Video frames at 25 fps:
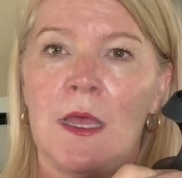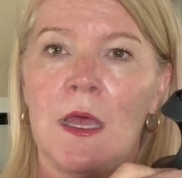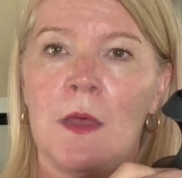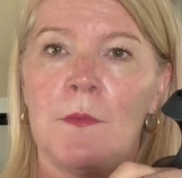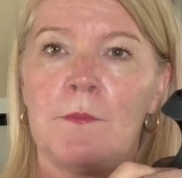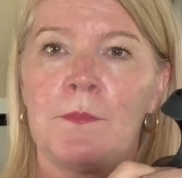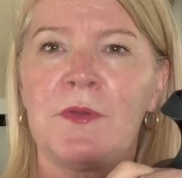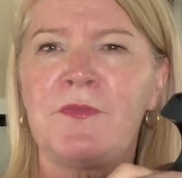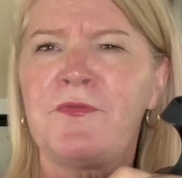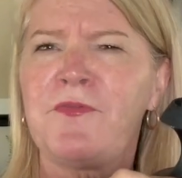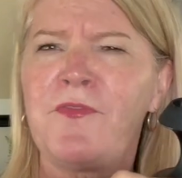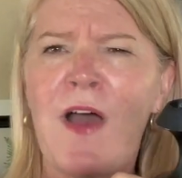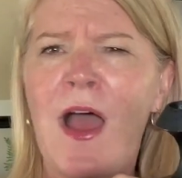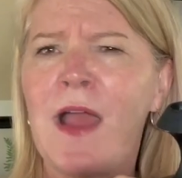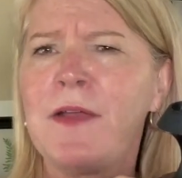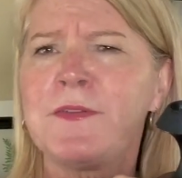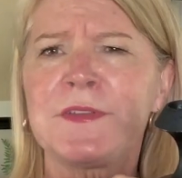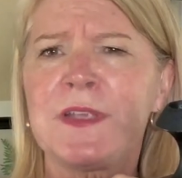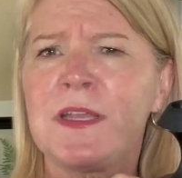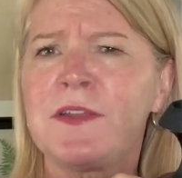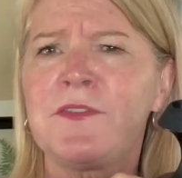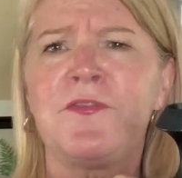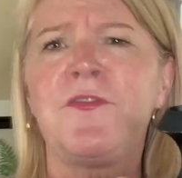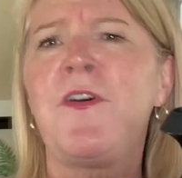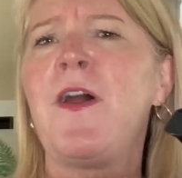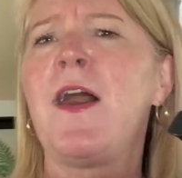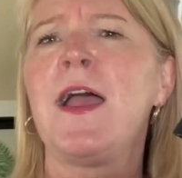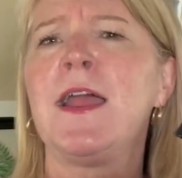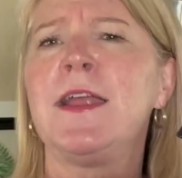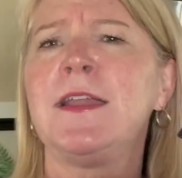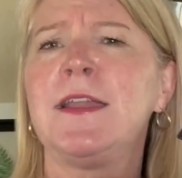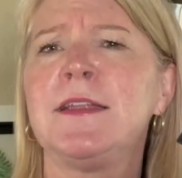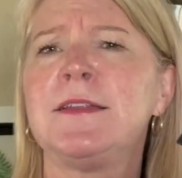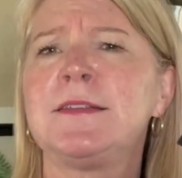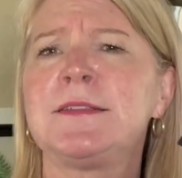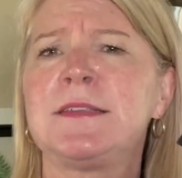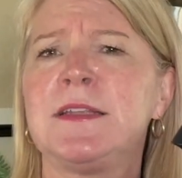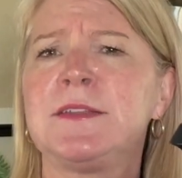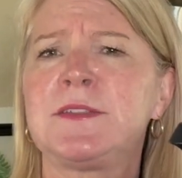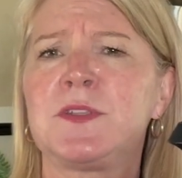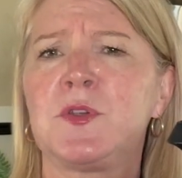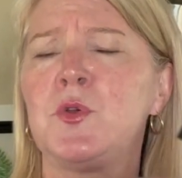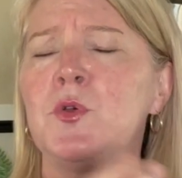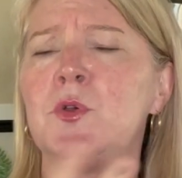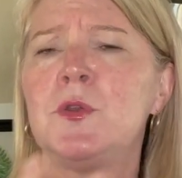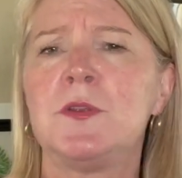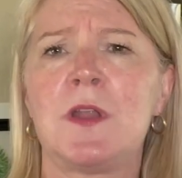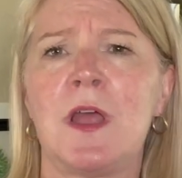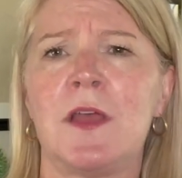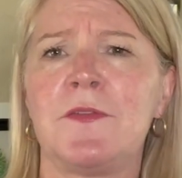But I was like, fine, it's
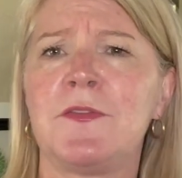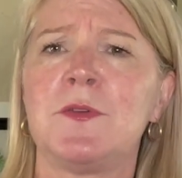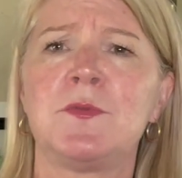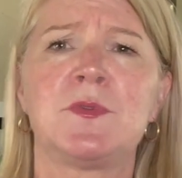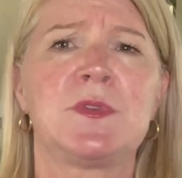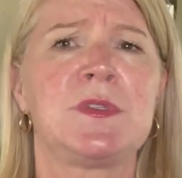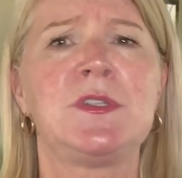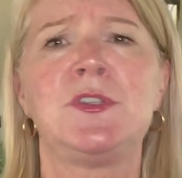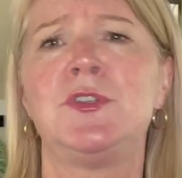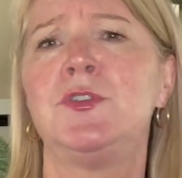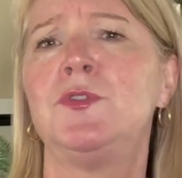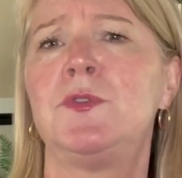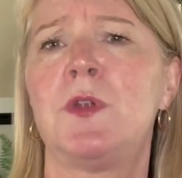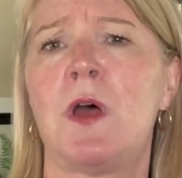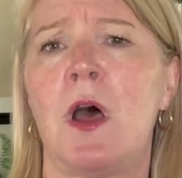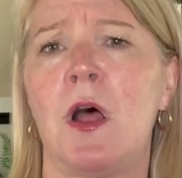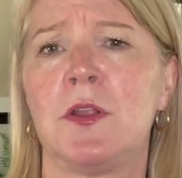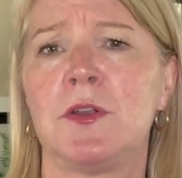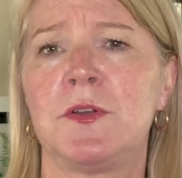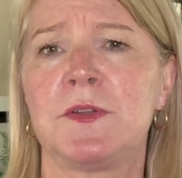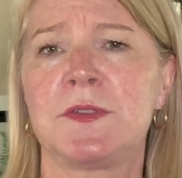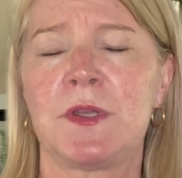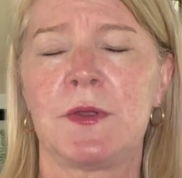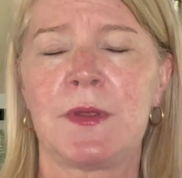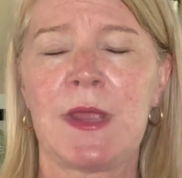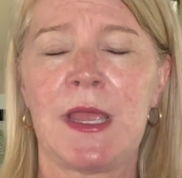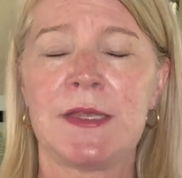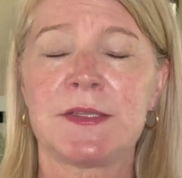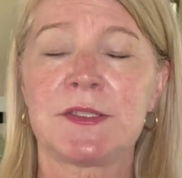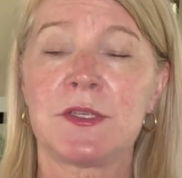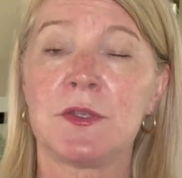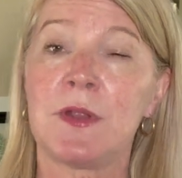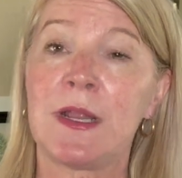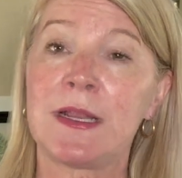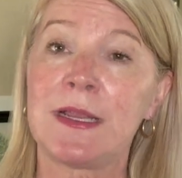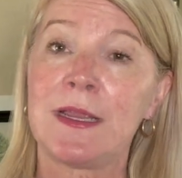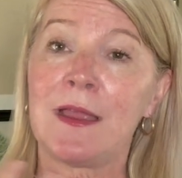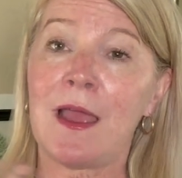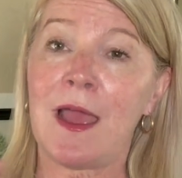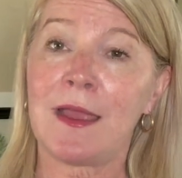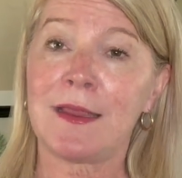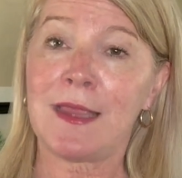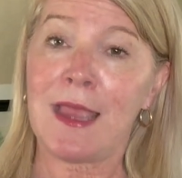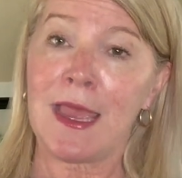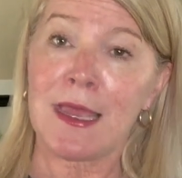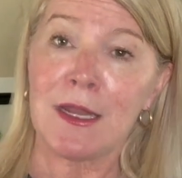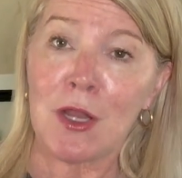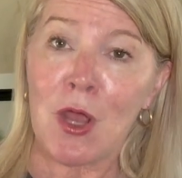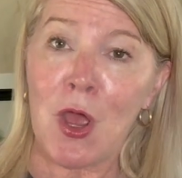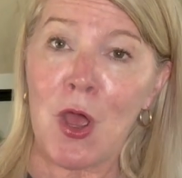cool enough. It was $2. Okay, so I
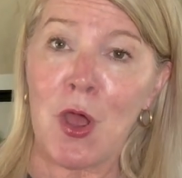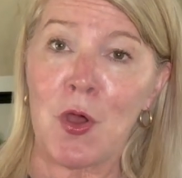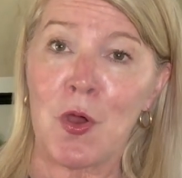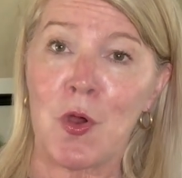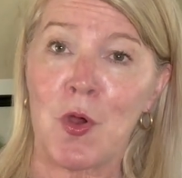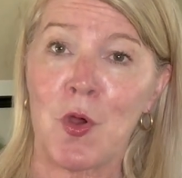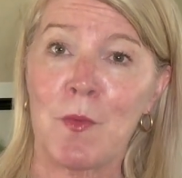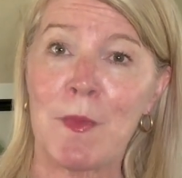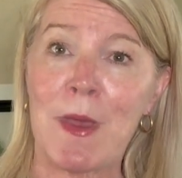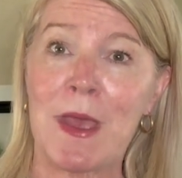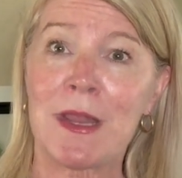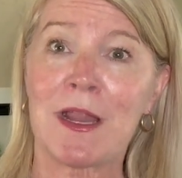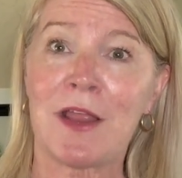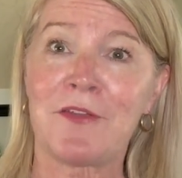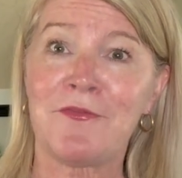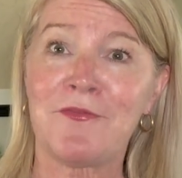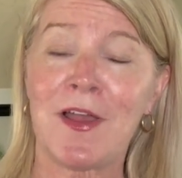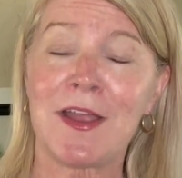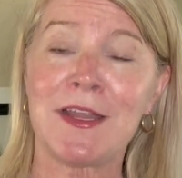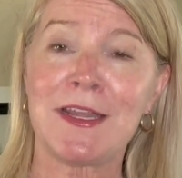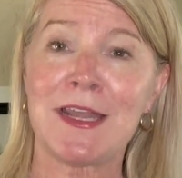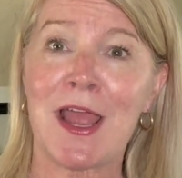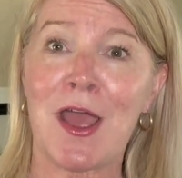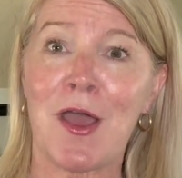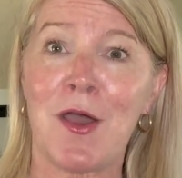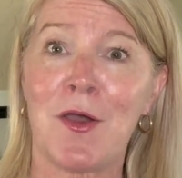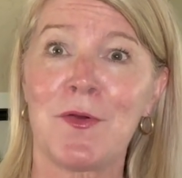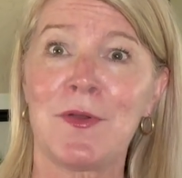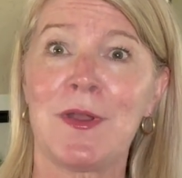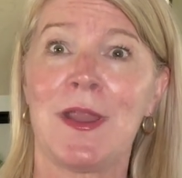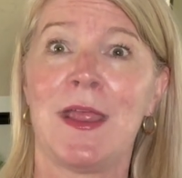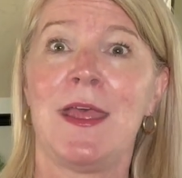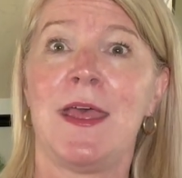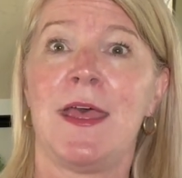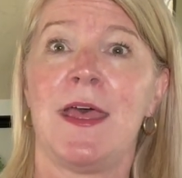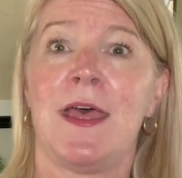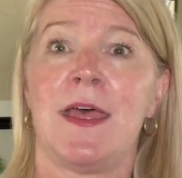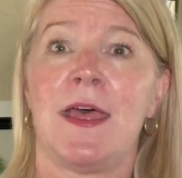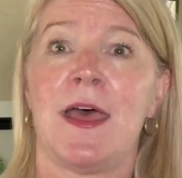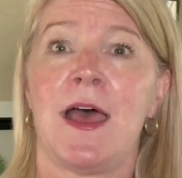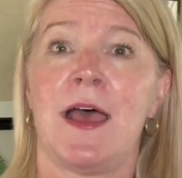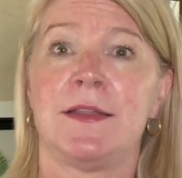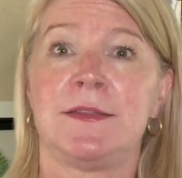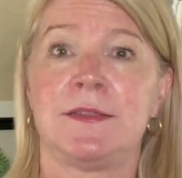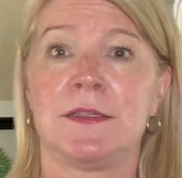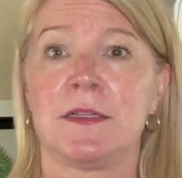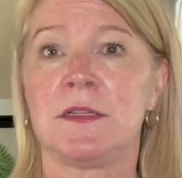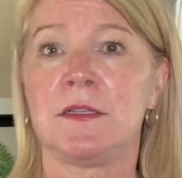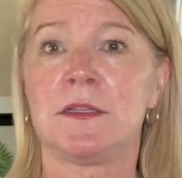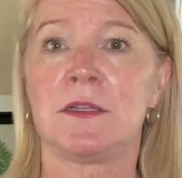get home and I find out, I
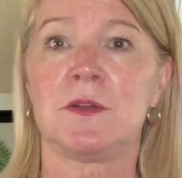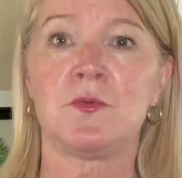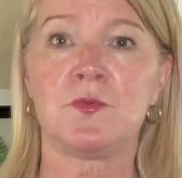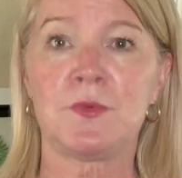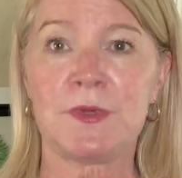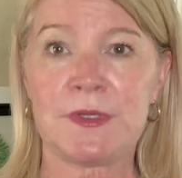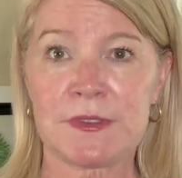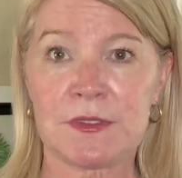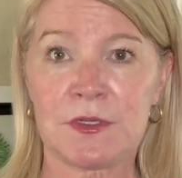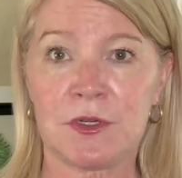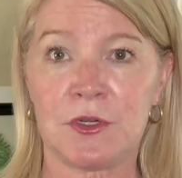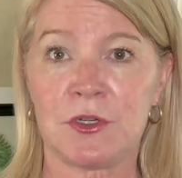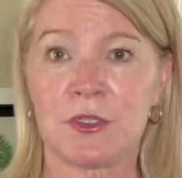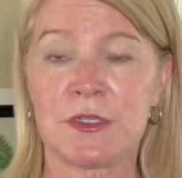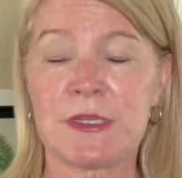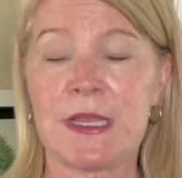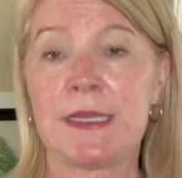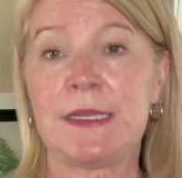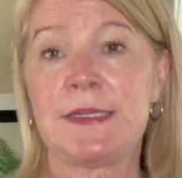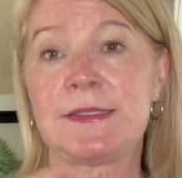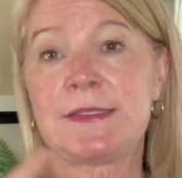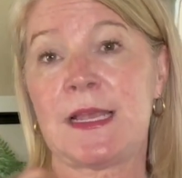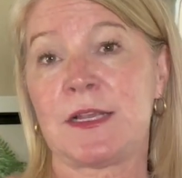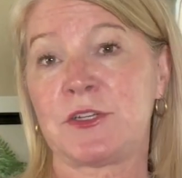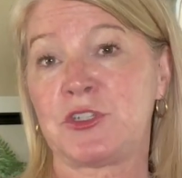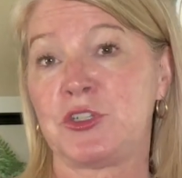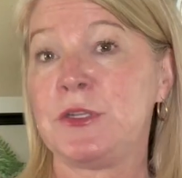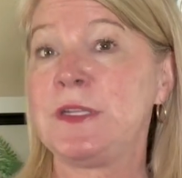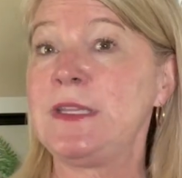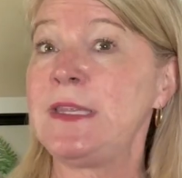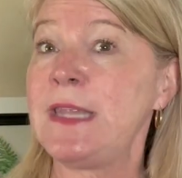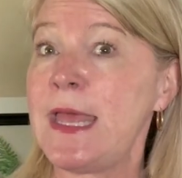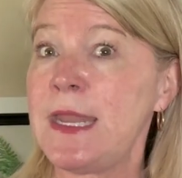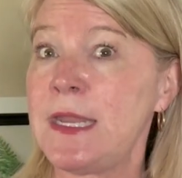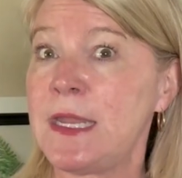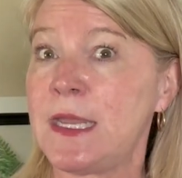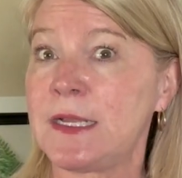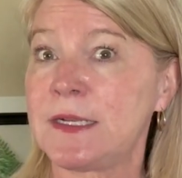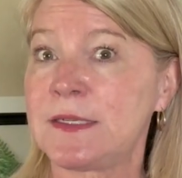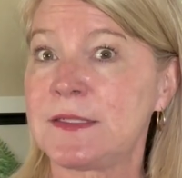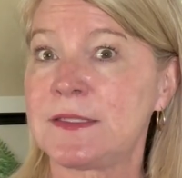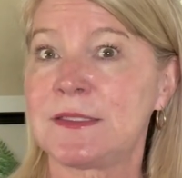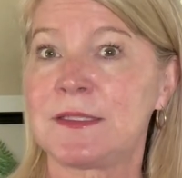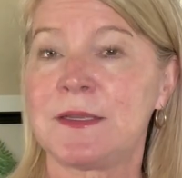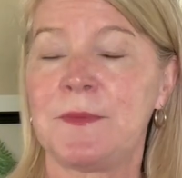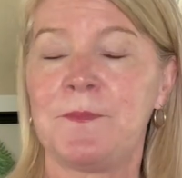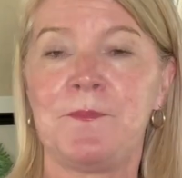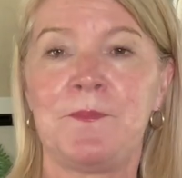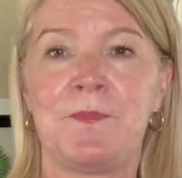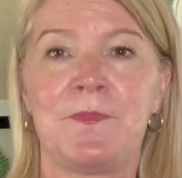did a little research, and it's actually
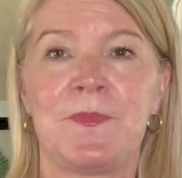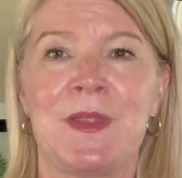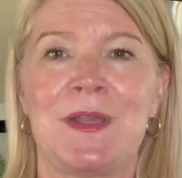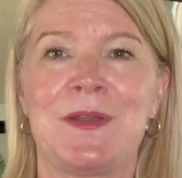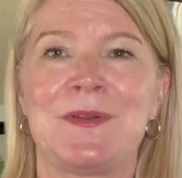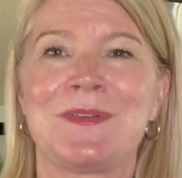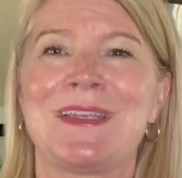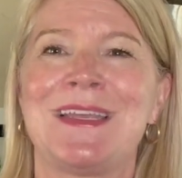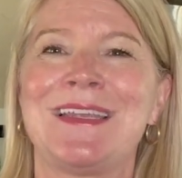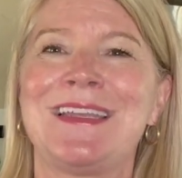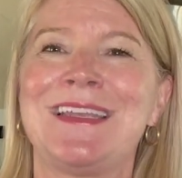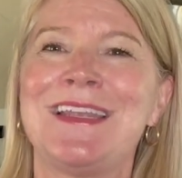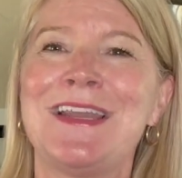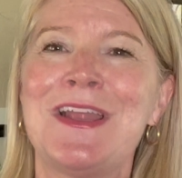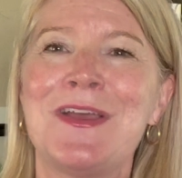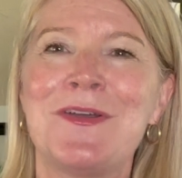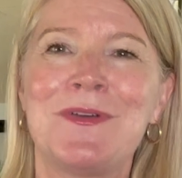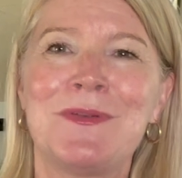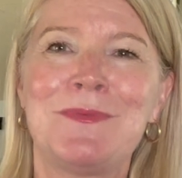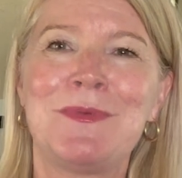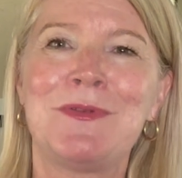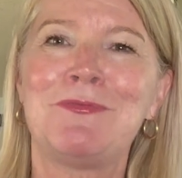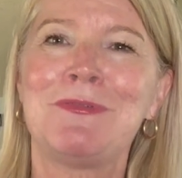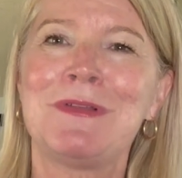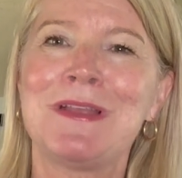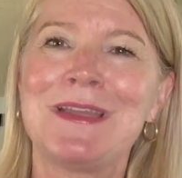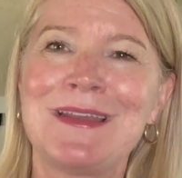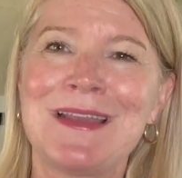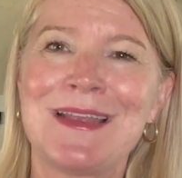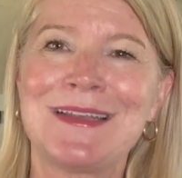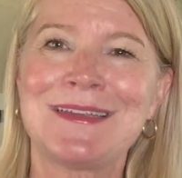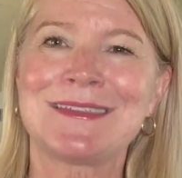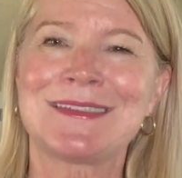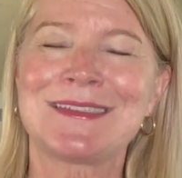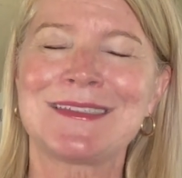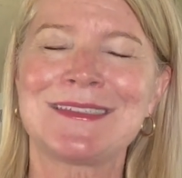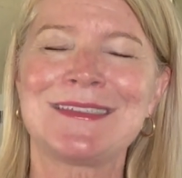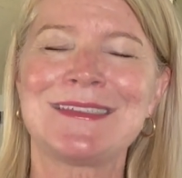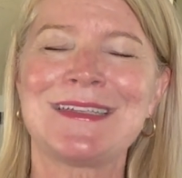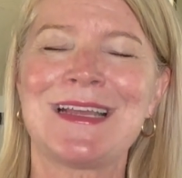Lenox. And I was like, you know, it'd be really nice.